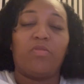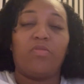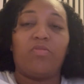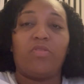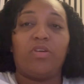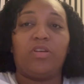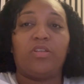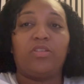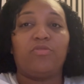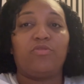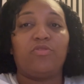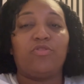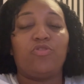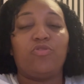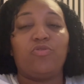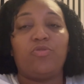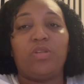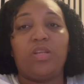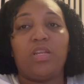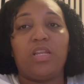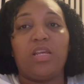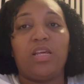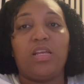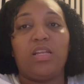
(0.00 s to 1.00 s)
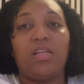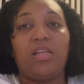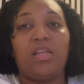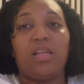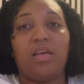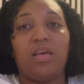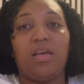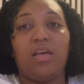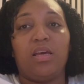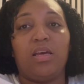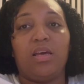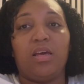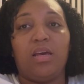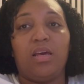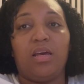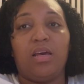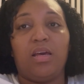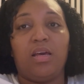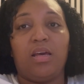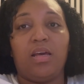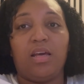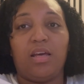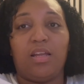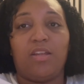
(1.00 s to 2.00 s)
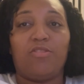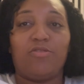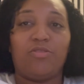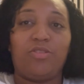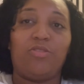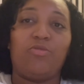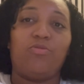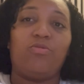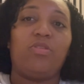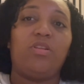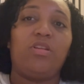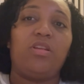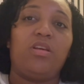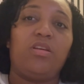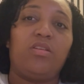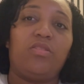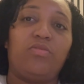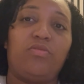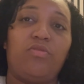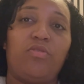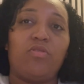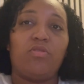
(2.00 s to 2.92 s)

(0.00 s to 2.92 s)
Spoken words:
Thanks for tuning in, and I'll see you on the next vlog,